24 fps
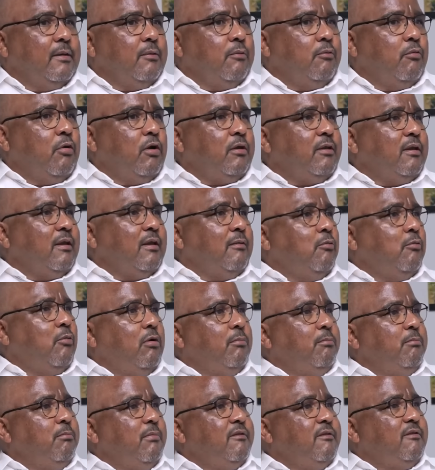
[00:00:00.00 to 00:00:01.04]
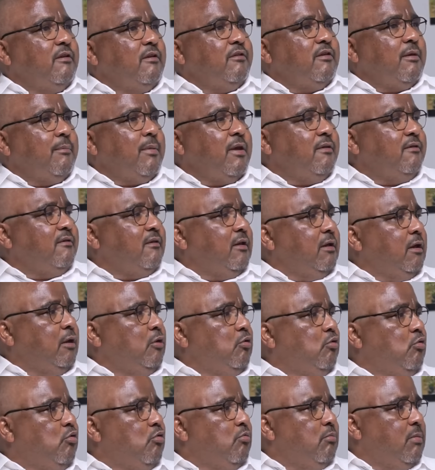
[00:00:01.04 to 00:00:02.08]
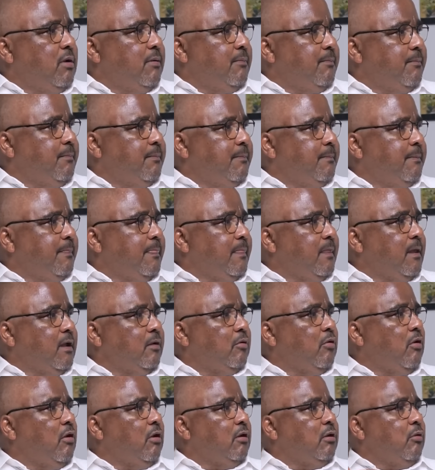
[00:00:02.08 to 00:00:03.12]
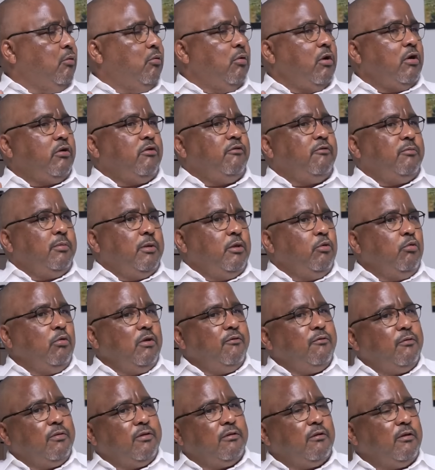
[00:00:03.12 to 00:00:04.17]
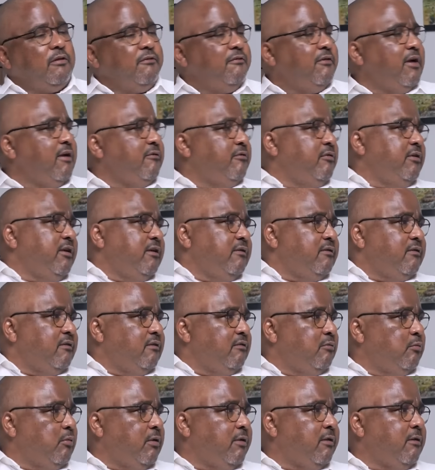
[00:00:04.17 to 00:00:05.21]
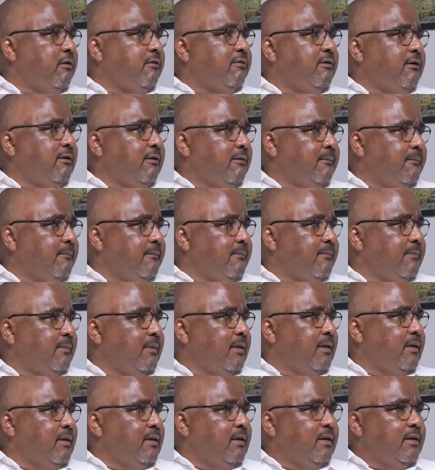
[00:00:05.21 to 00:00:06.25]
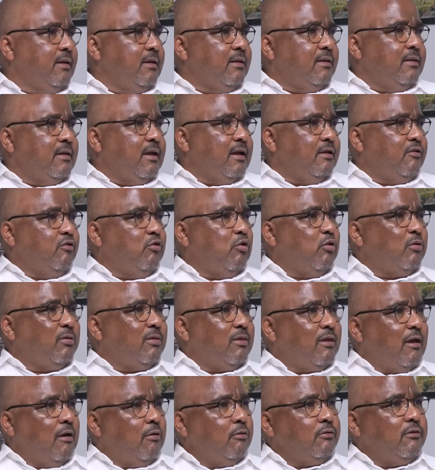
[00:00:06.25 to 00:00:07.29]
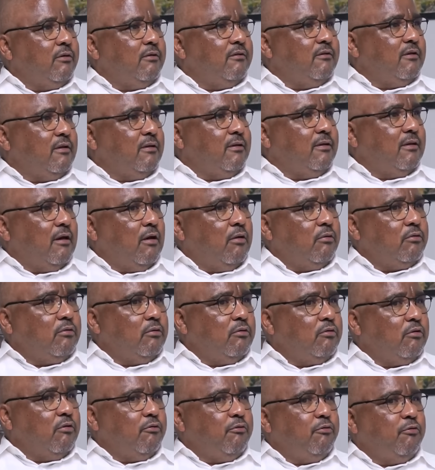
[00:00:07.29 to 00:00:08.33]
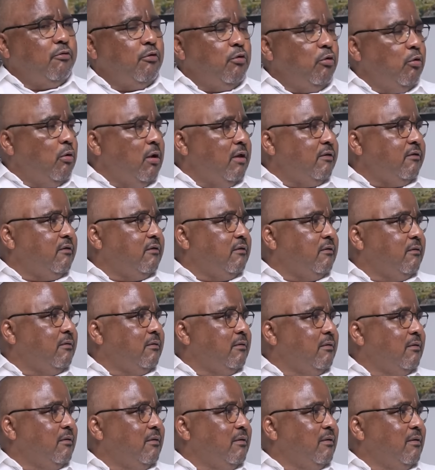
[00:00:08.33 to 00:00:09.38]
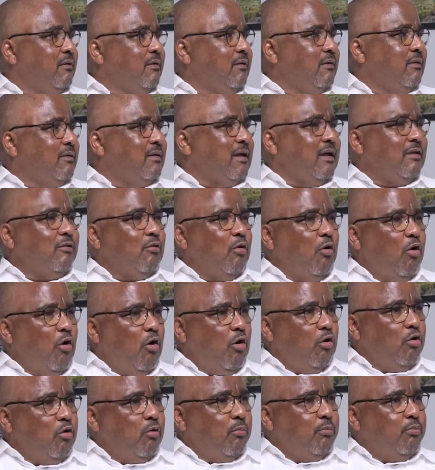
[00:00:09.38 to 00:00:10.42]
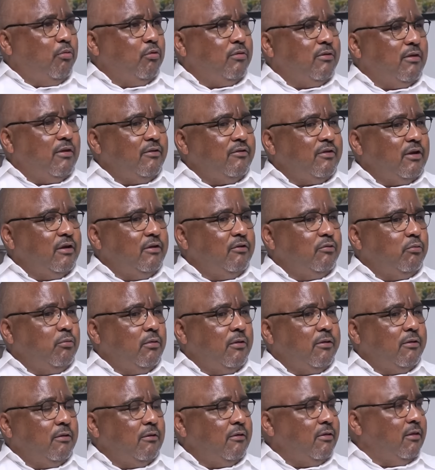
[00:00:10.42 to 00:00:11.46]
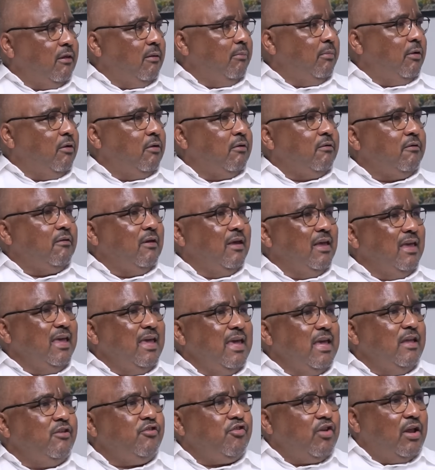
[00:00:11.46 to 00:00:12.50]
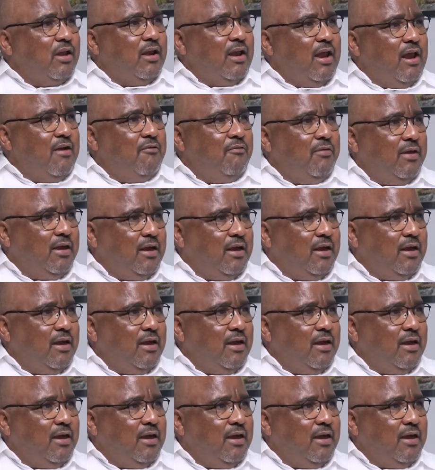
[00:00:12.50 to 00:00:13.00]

What message am I sending to Kumba? That all the work you've been doing for 35 years is worth nothing. Good. That your thousands and thousands of followers, that all your potential is worth nothing, because each and every